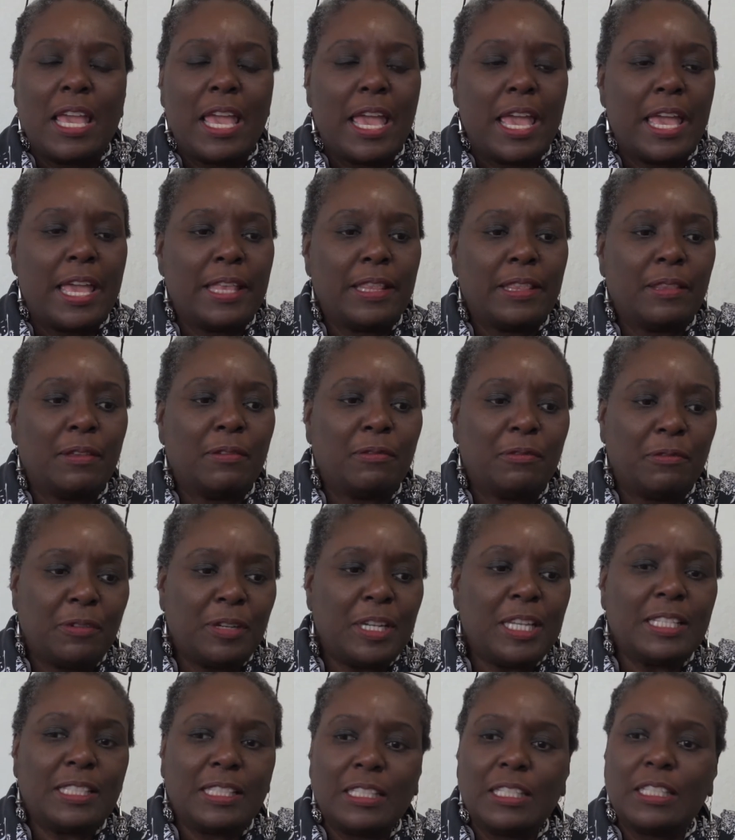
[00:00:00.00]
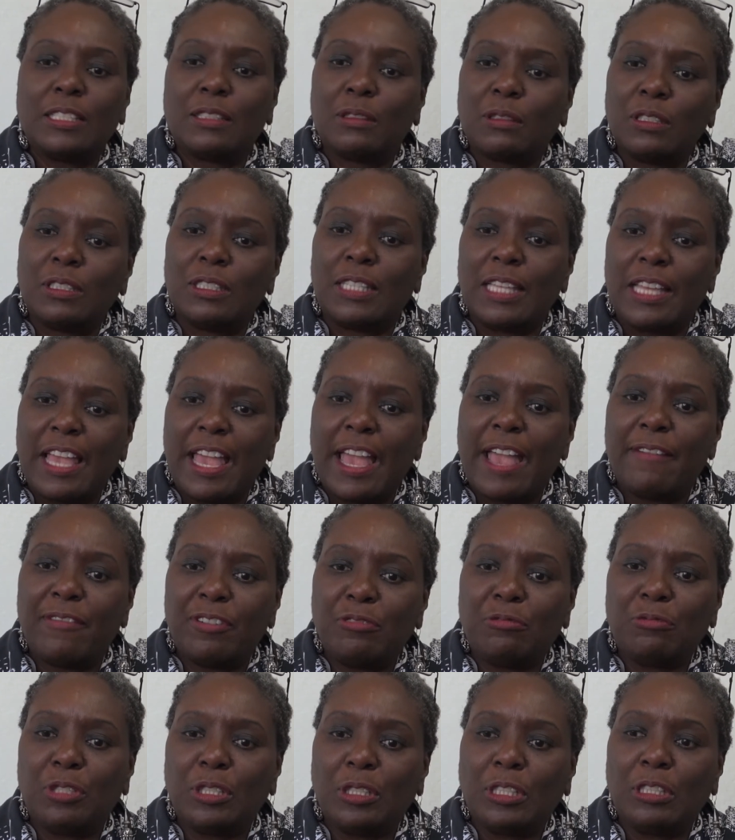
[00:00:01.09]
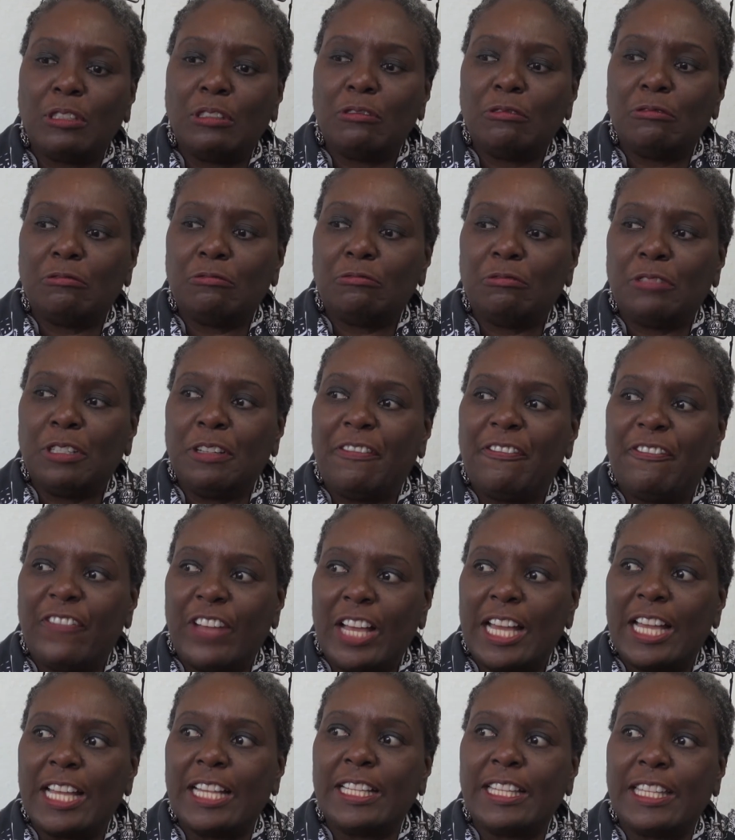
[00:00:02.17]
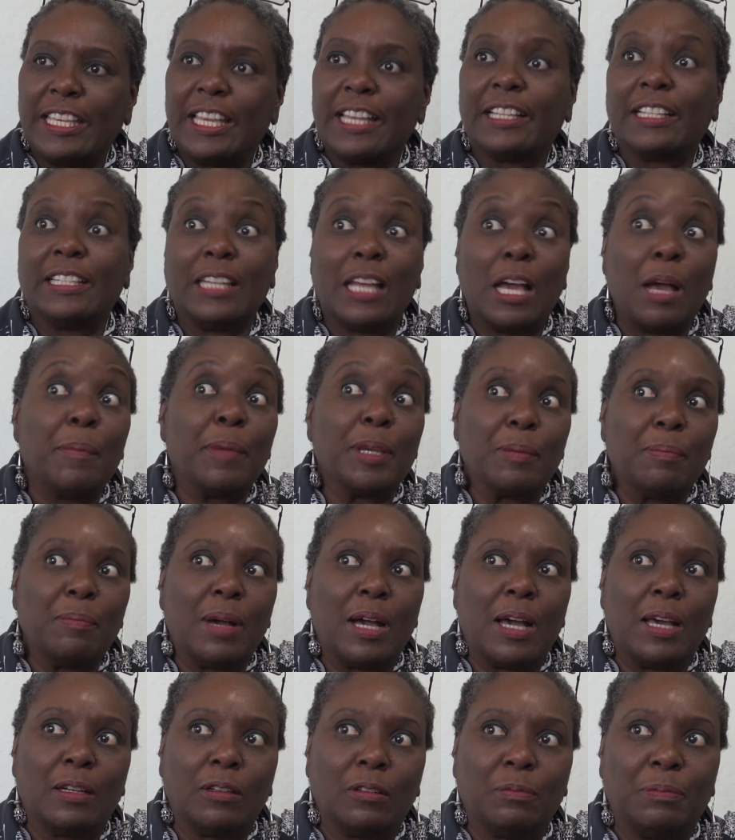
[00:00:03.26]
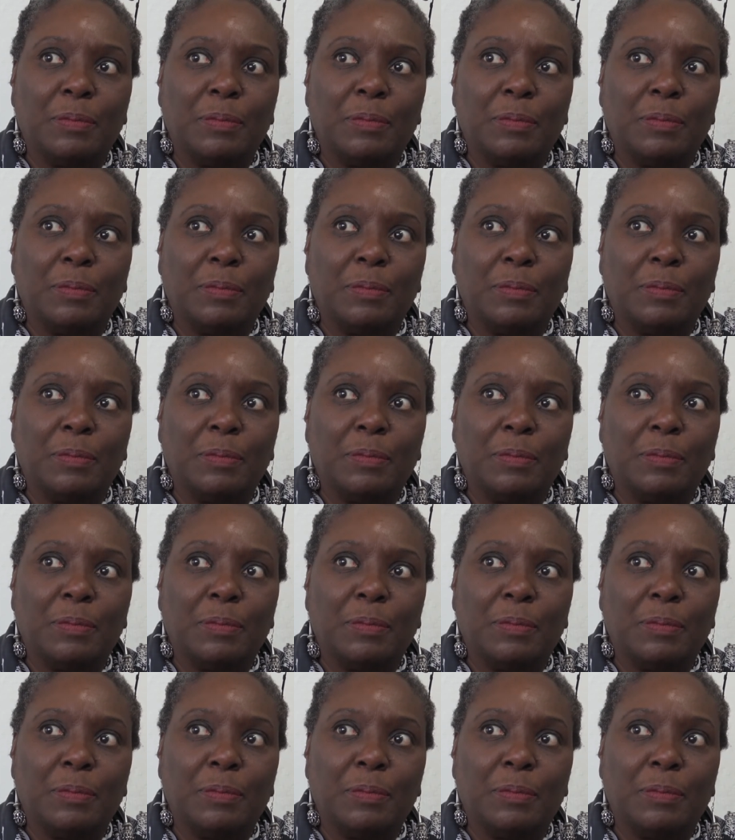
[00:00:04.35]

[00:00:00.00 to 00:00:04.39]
And the reason is because they haven't really refined the economic model,